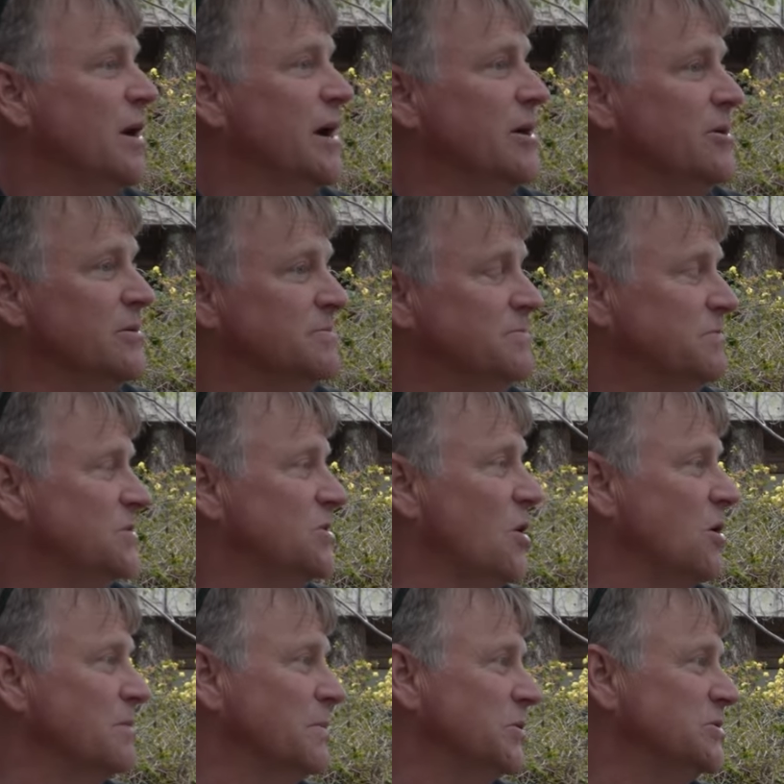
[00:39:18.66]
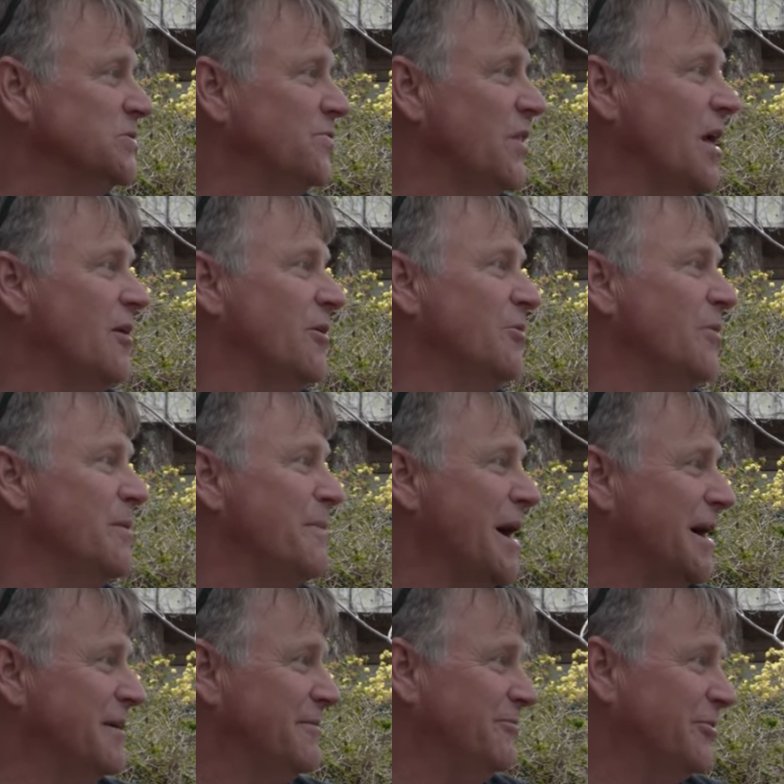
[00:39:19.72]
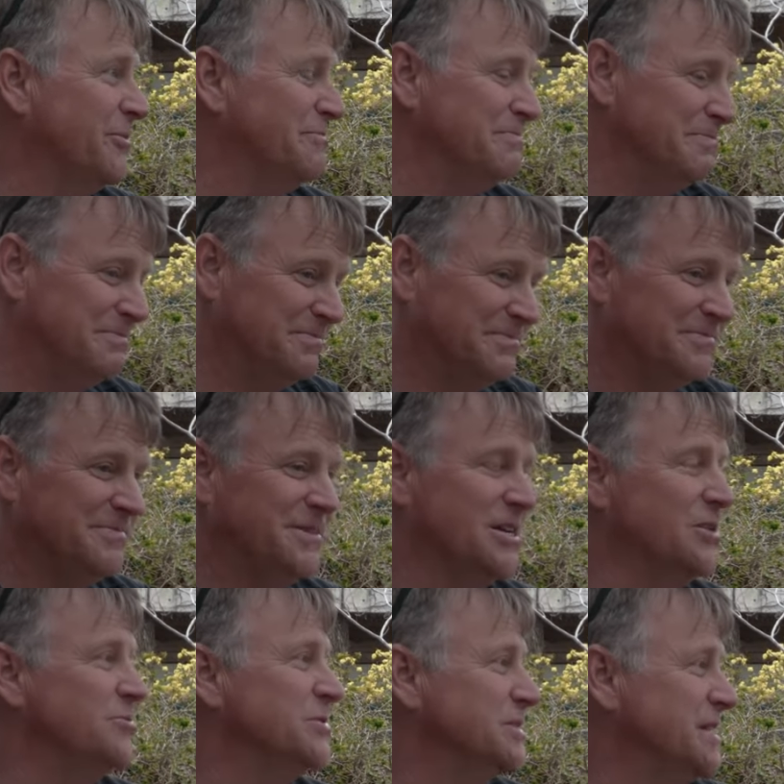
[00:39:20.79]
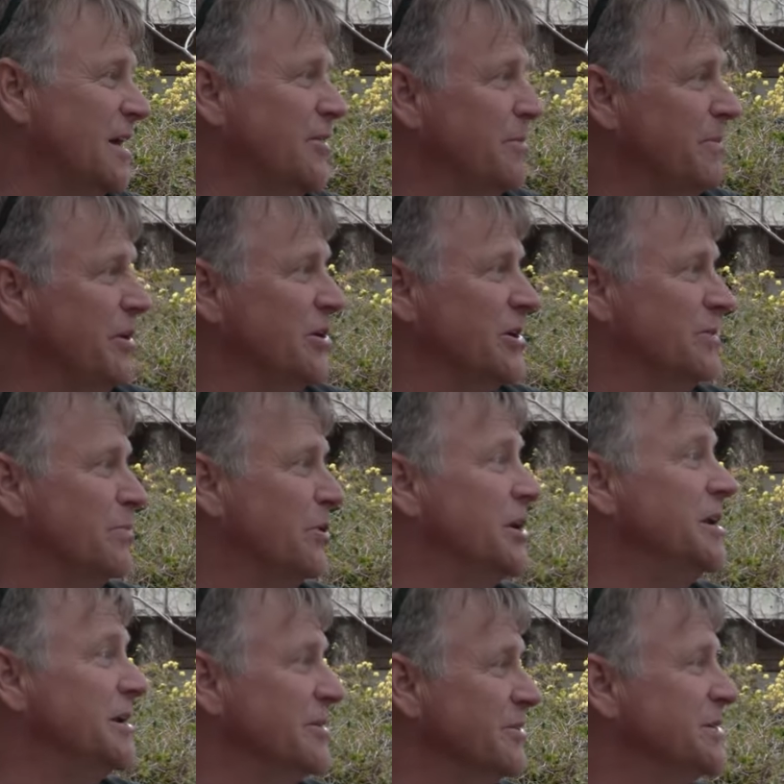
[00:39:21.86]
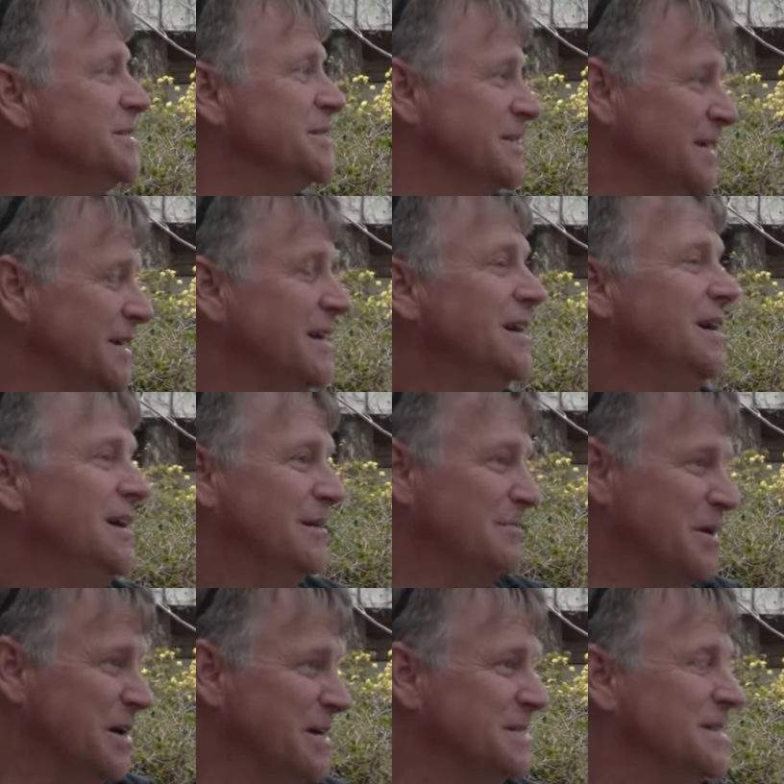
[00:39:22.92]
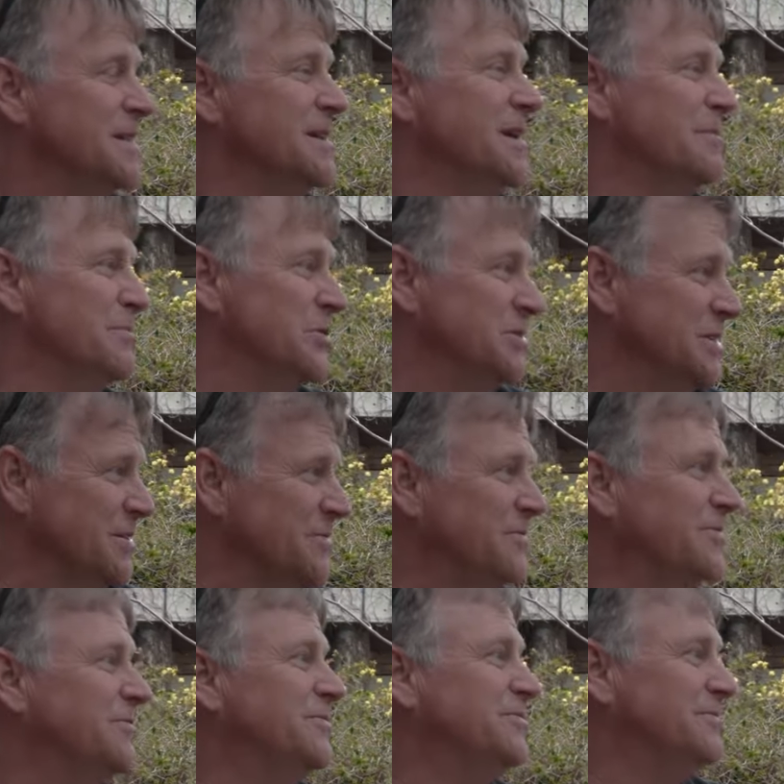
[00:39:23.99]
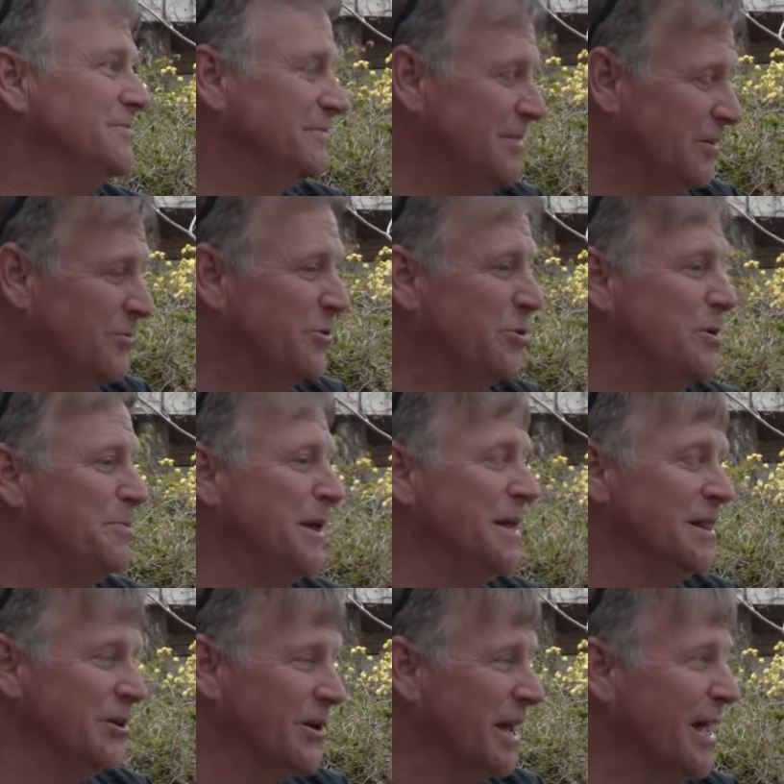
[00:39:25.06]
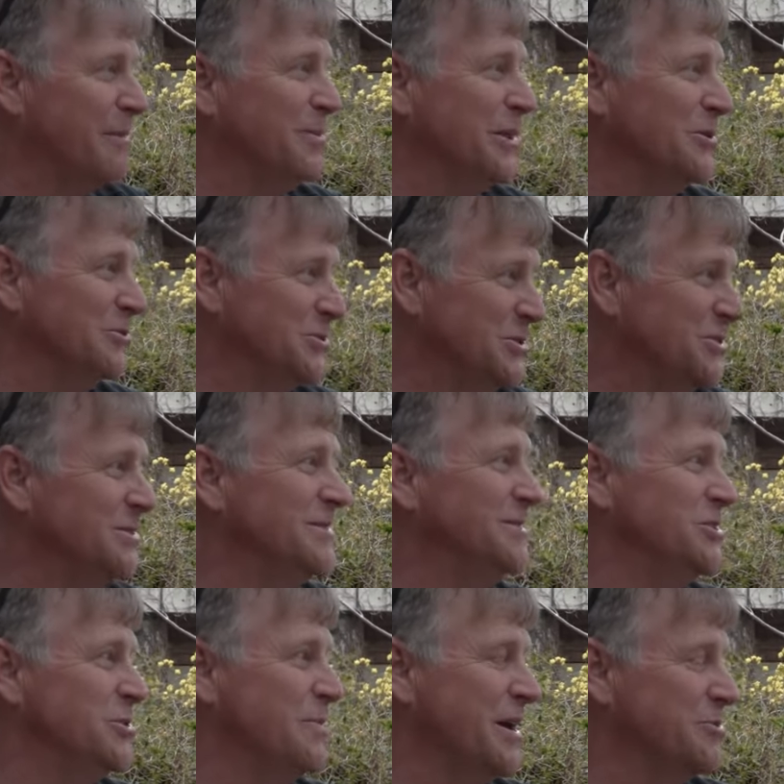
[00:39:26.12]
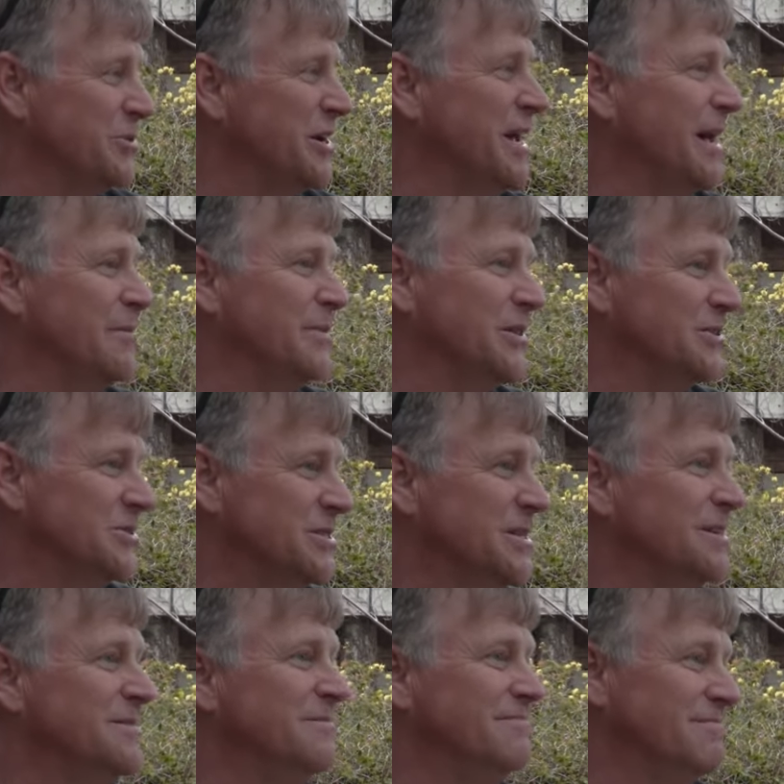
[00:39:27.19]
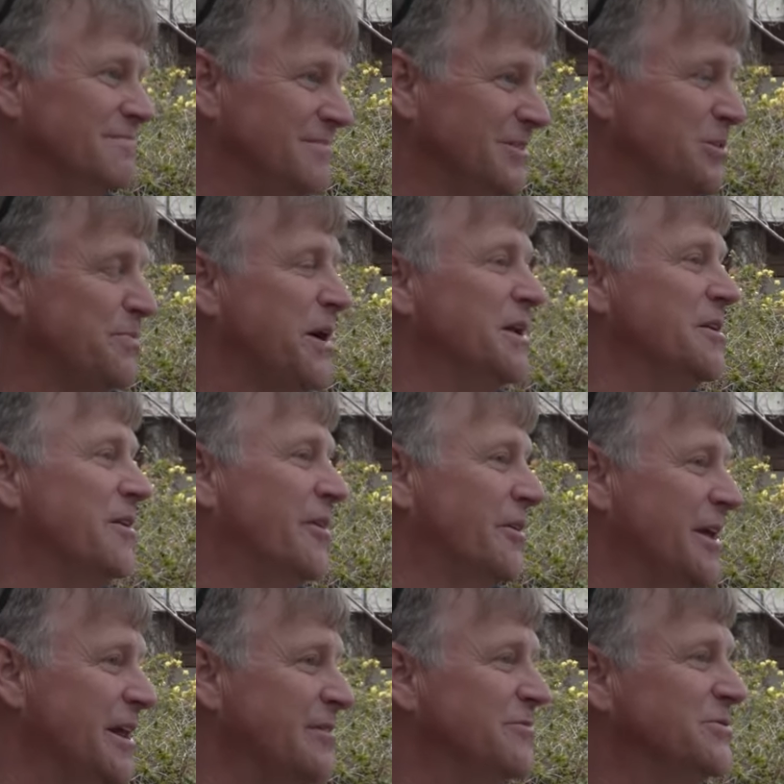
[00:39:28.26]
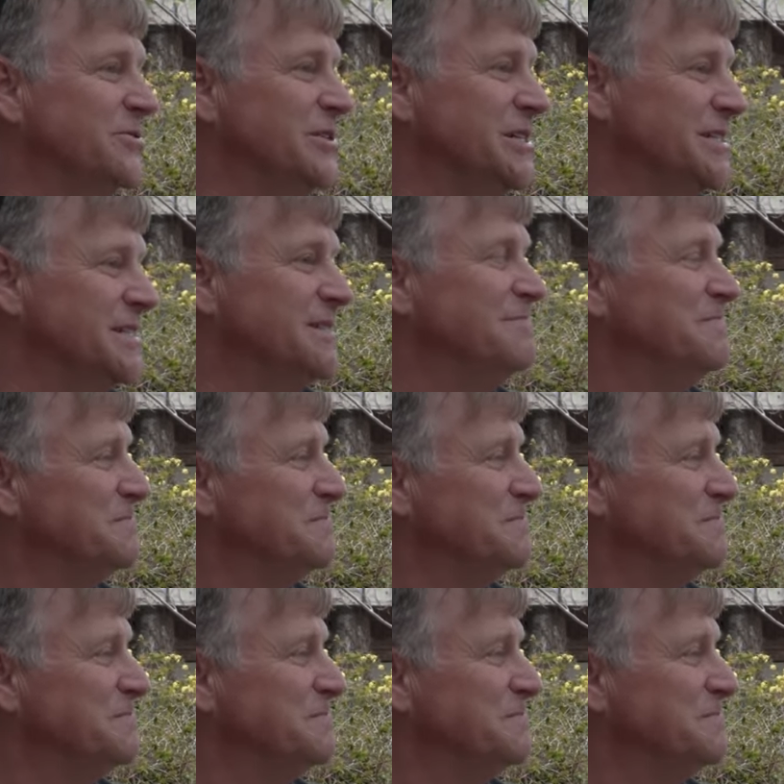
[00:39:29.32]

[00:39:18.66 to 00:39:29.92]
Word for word: why our songbirds fly all the way back from Central and South America to breed here is because of the numbers of, of creeping little caterpillars, geometric caterpillars sure. that depend on our native trees.